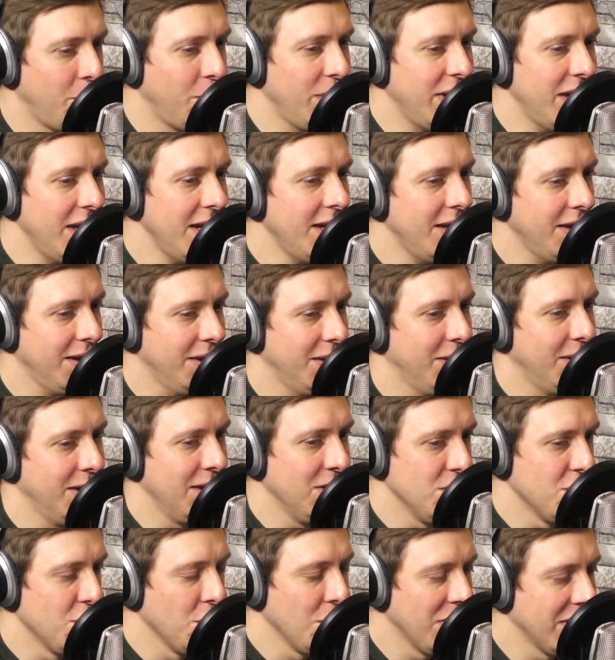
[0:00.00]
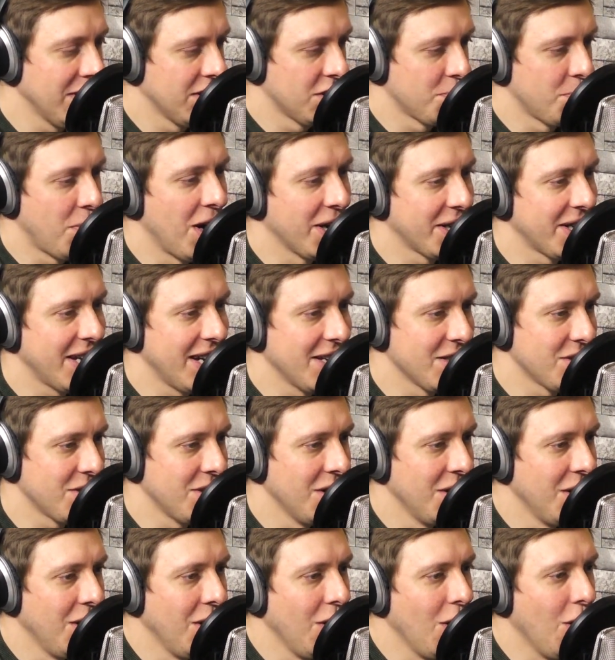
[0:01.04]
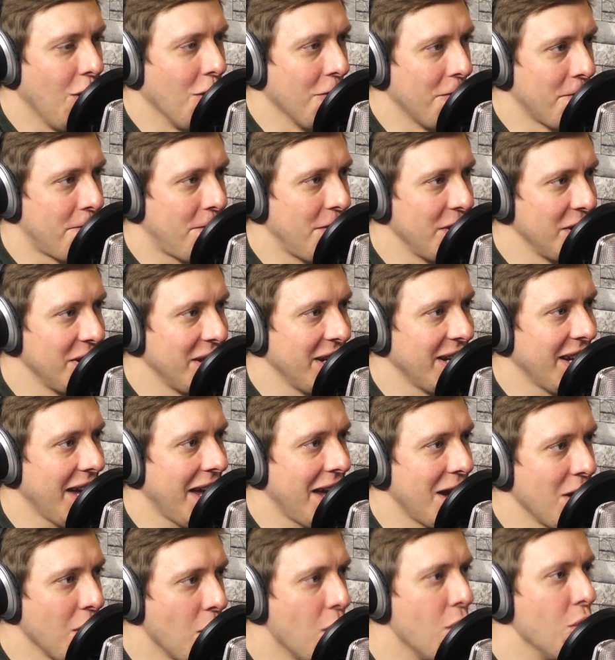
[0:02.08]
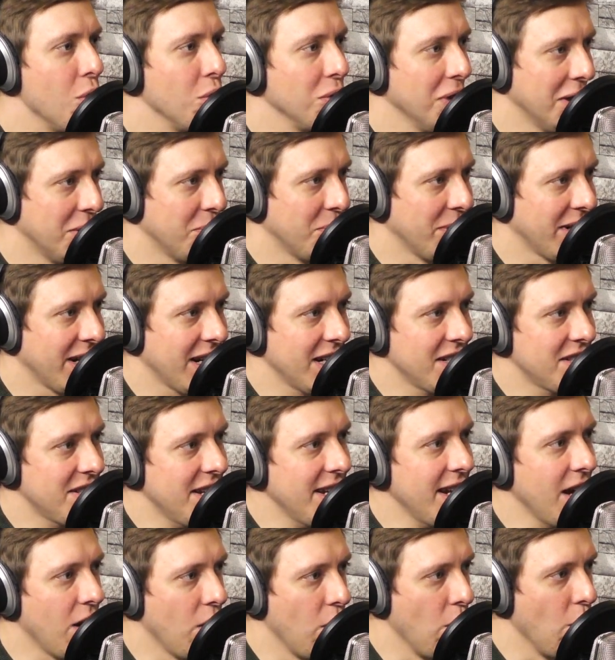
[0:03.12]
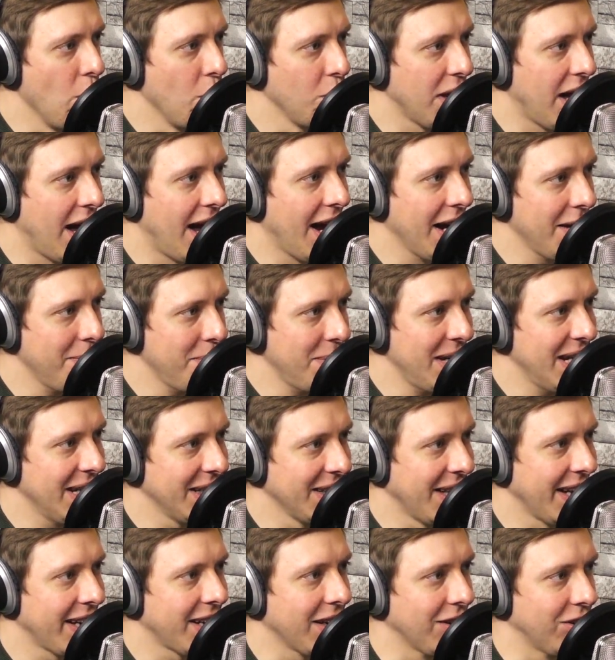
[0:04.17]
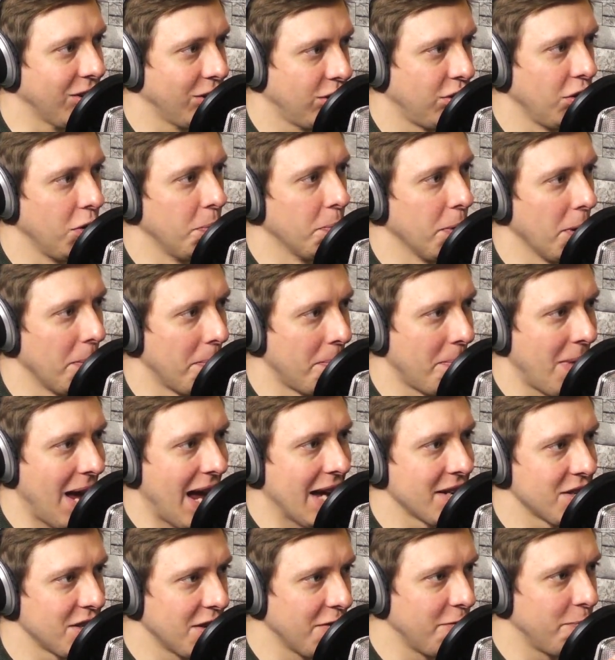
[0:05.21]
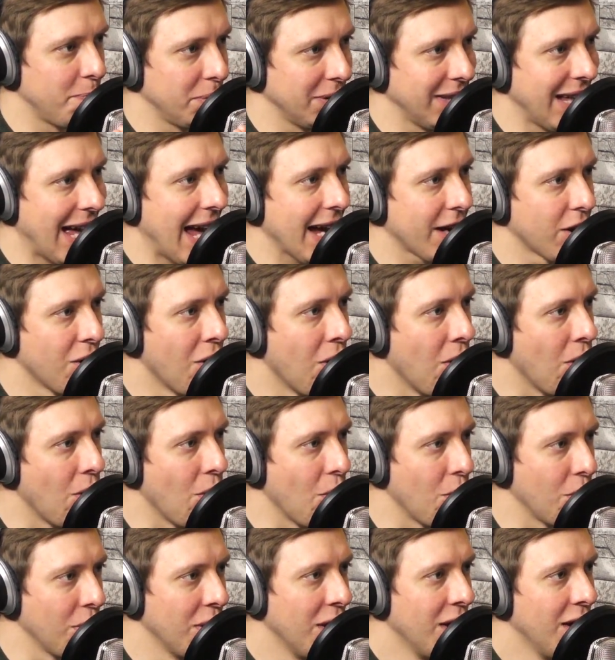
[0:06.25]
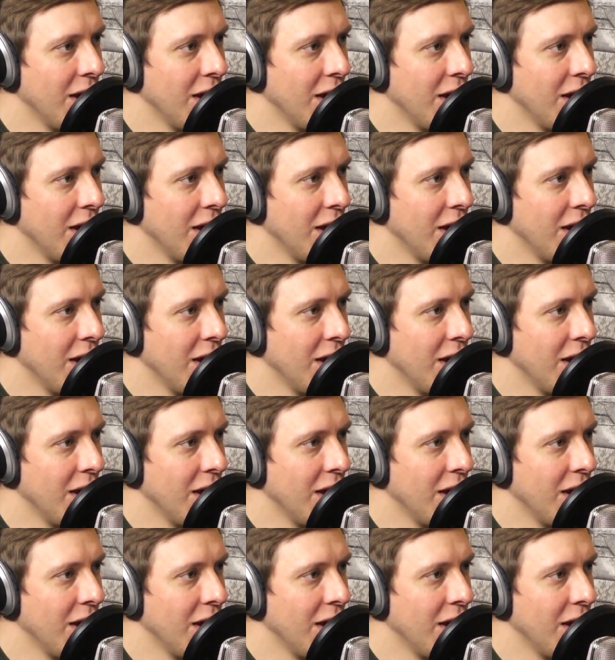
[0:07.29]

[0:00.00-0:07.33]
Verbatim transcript: We in doing this podcast or filling a hole. And when yeah. I say a hole, I mean like a super massive black hole